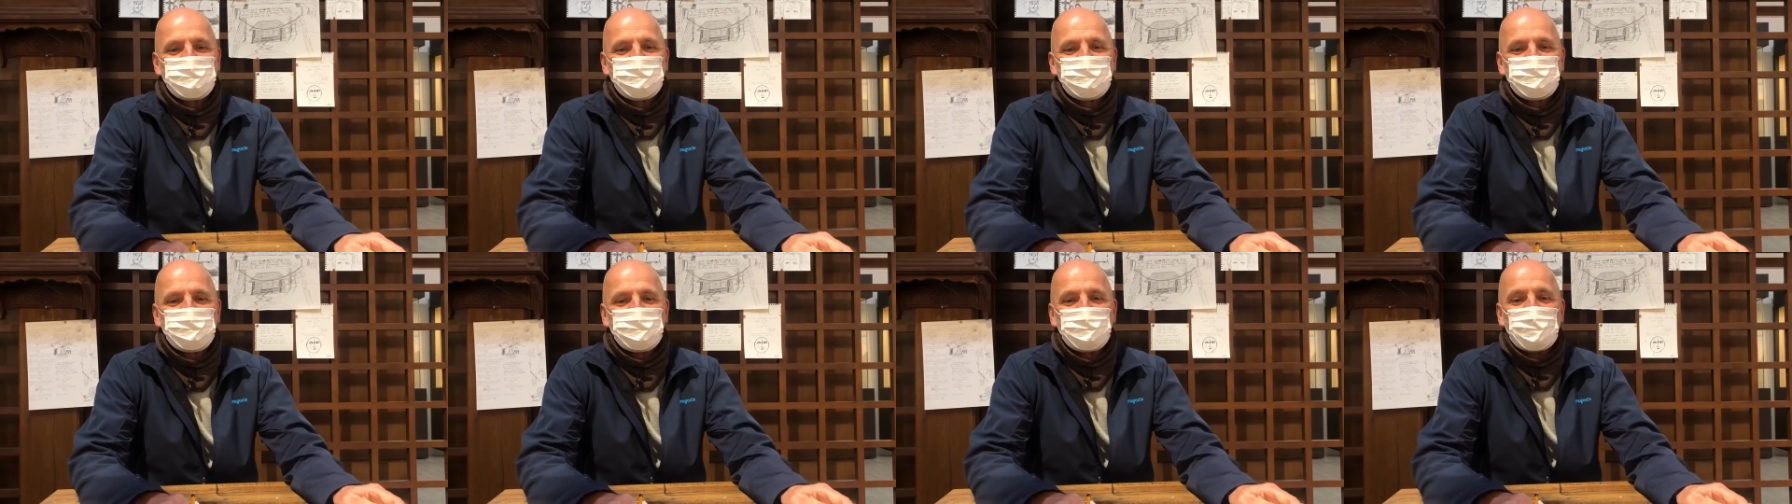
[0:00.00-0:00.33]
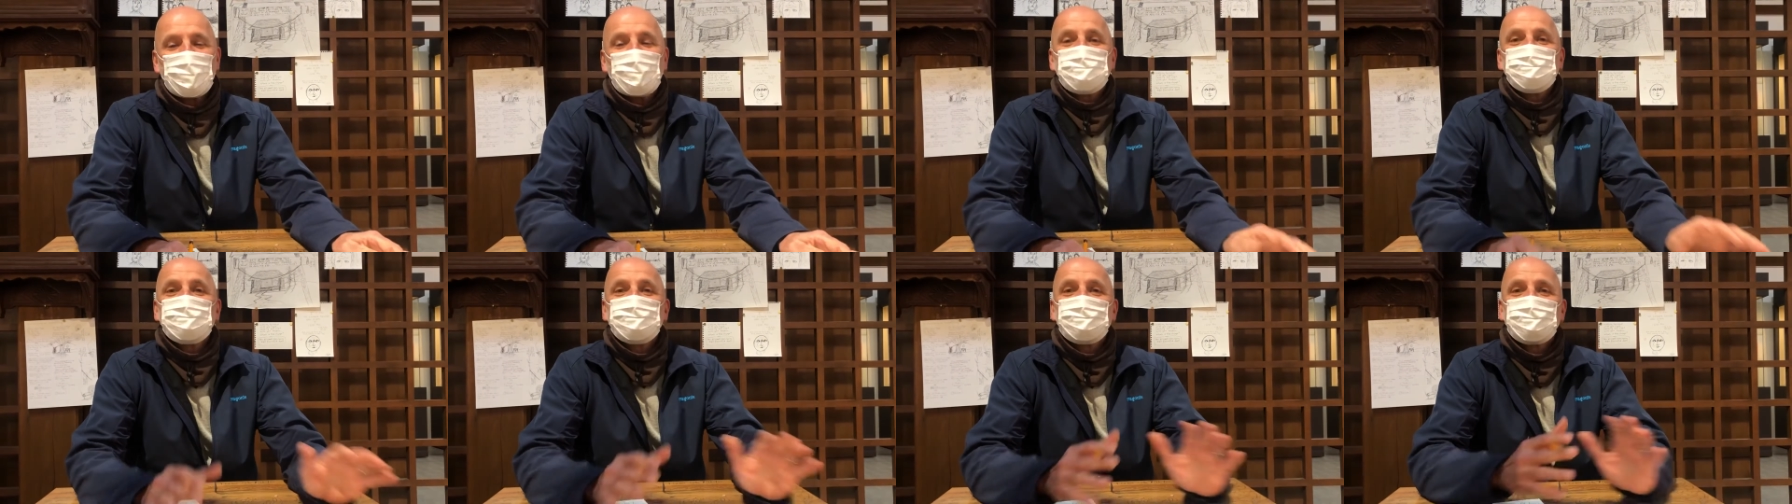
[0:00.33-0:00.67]

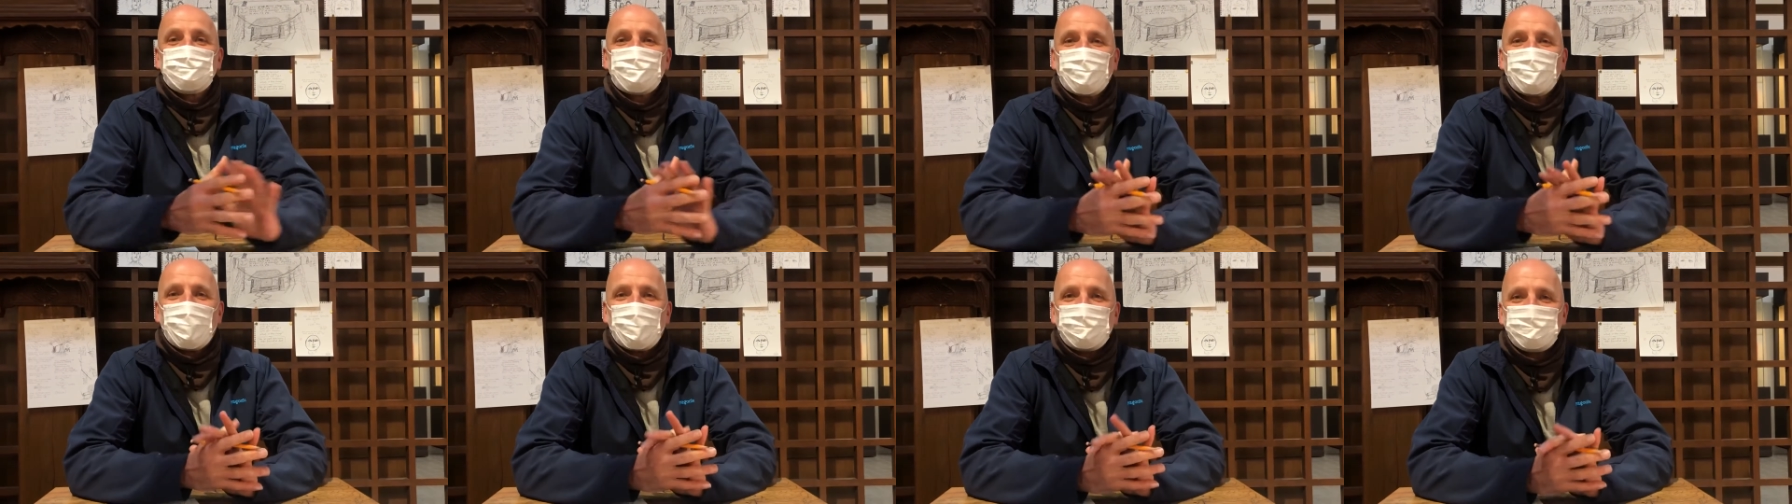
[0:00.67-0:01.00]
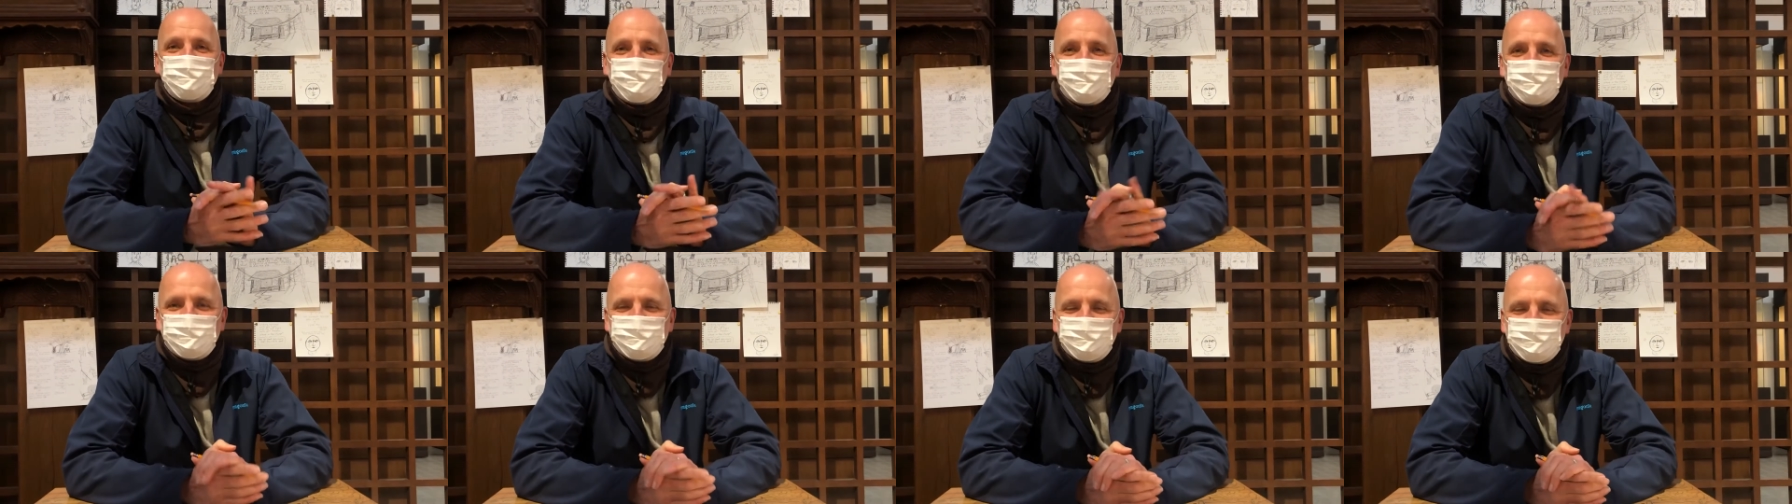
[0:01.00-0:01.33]
Blessed,
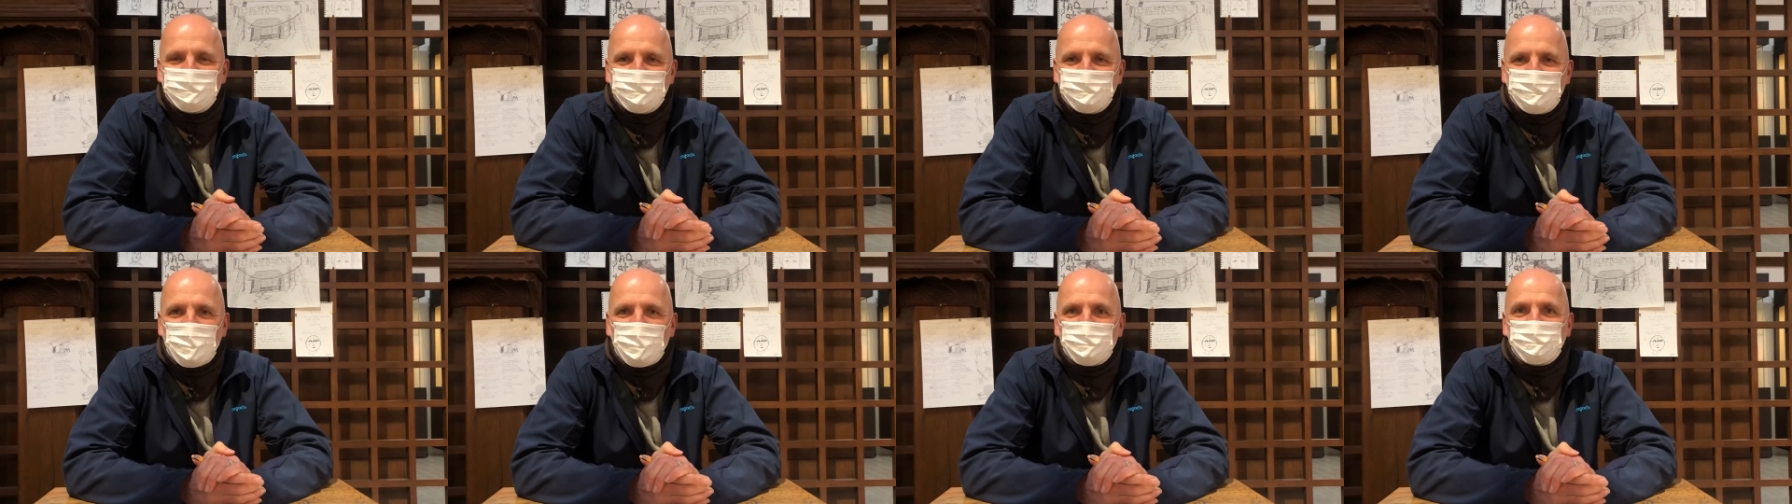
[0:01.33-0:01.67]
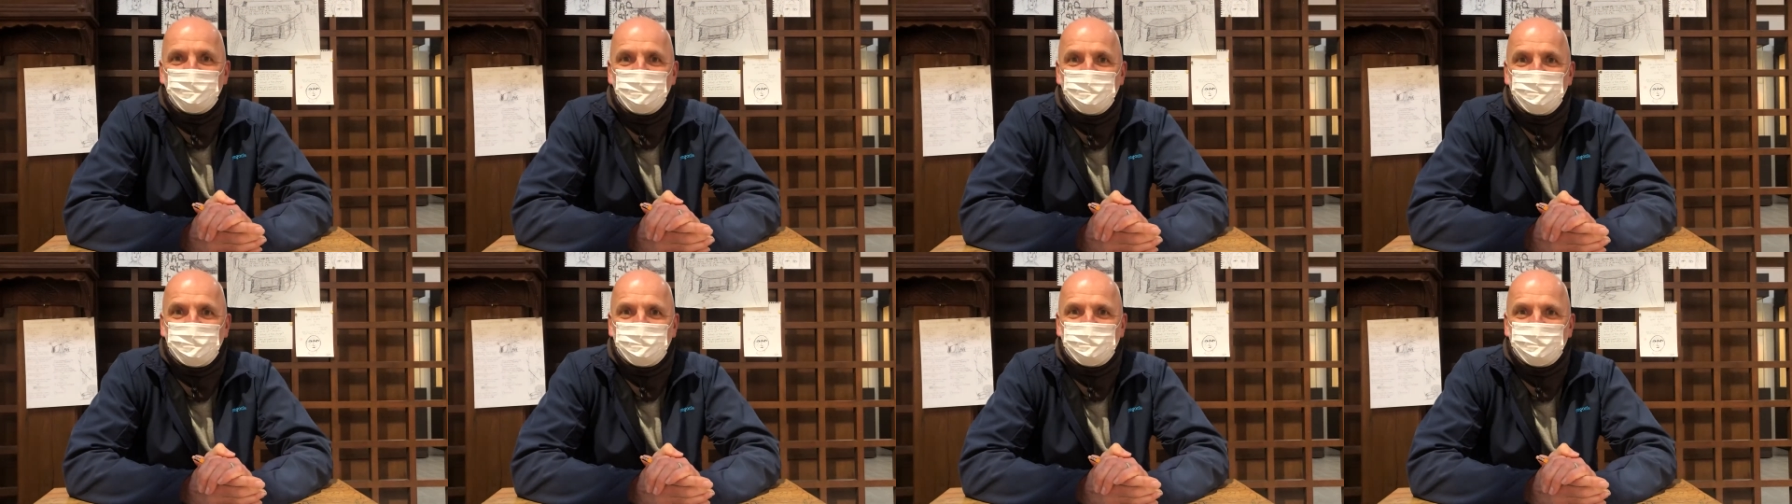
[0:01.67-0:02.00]
happy,
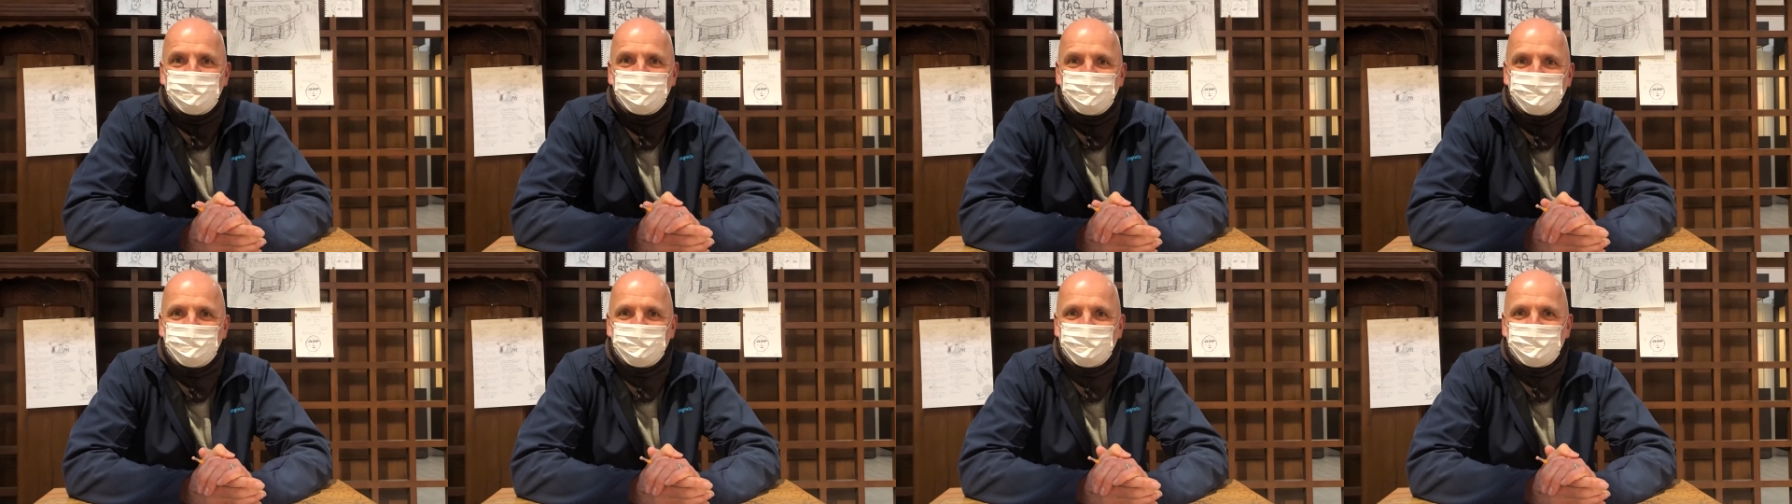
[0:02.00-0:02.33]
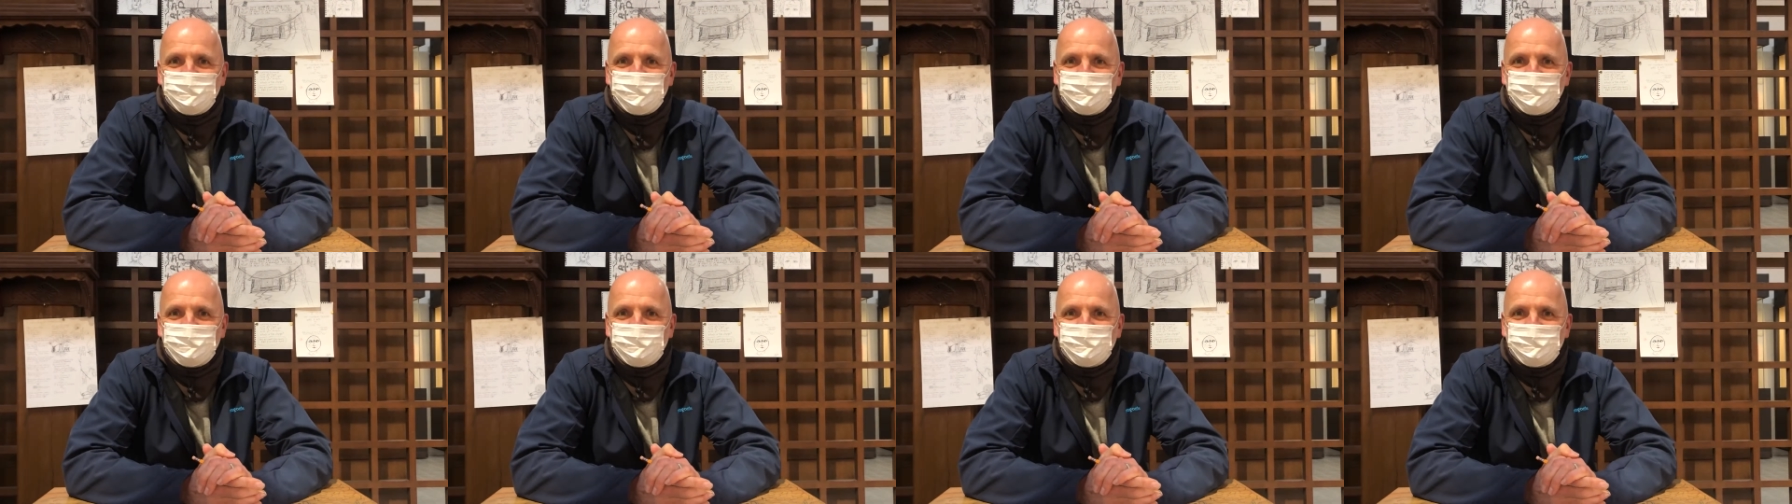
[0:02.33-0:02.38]
appreciative,